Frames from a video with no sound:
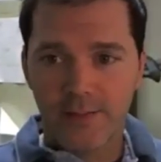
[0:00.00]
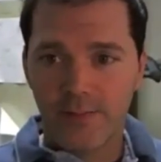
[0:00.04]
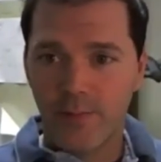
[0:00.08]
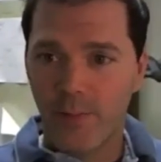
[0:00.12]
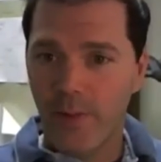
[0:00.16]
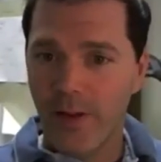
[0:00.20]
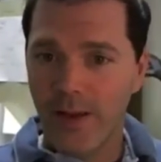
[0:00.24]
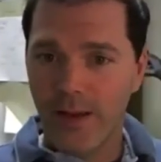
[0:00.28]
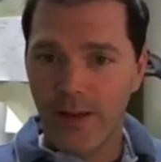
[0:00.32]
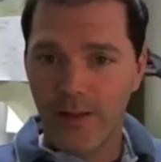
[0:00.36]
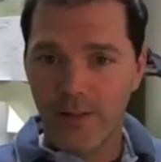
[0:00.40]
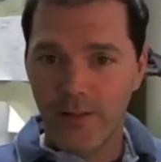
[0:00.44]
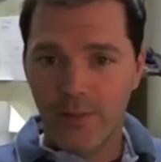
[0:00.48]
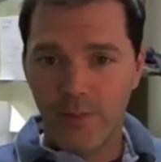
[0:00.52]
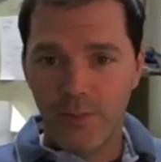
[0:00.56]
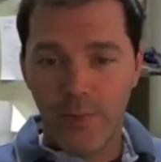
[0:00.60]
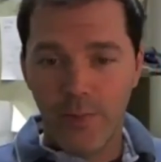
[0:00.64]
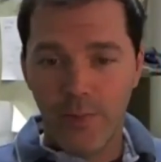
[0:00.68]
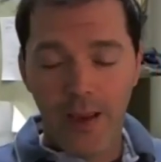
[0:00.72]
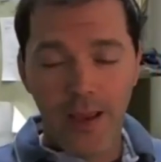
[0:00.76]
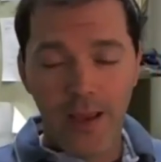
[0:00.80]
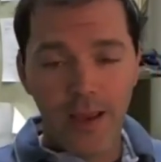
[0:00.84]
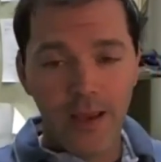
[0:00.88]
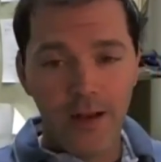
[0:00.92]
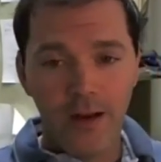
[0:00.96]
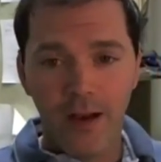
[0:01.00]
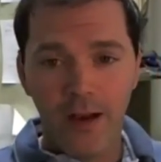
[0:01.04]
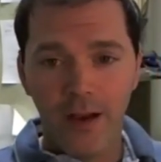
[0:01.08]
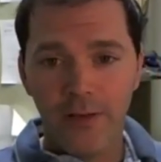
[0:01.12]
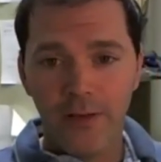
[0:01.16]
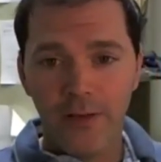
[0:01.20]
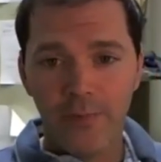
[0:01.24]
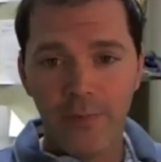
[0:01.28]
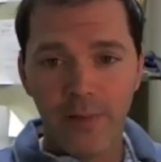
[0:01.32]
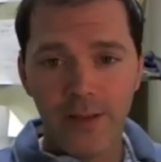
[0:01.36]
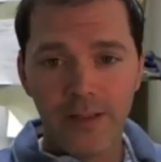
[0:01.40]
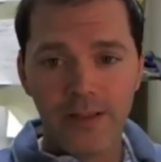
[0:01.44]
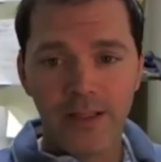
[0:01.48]
it's it's
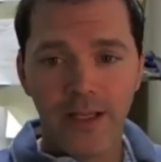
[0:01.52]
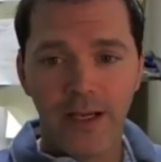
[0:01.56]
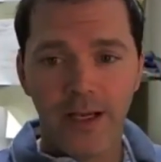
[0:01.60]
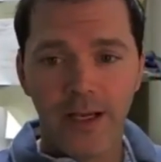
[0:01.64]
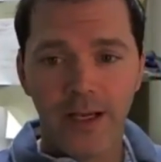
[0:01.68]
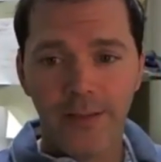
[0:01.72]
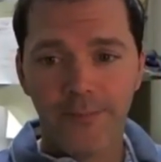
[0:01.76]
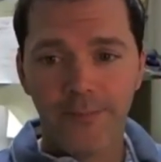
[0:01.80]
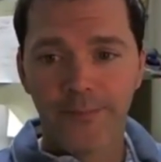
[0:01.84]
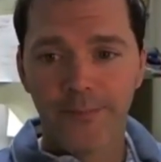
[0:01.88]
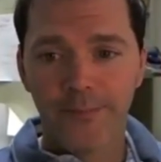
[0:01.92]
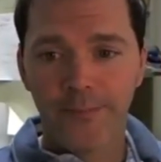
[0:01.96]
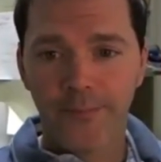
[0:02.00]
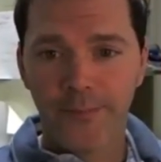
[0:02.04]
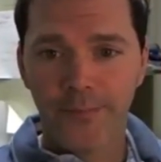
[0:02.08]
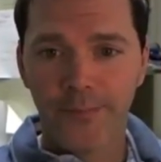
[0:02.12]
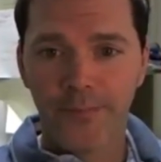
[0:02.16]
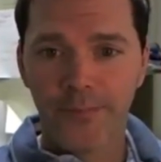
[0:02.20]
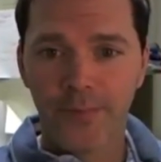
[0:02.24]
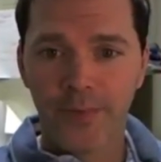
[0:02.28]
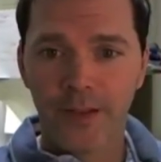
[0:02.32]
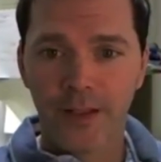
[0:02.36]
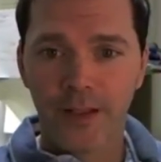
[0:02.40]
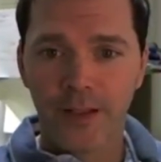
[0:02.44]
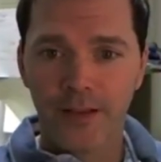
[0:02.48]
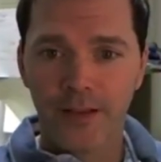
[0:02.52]
paying off big time.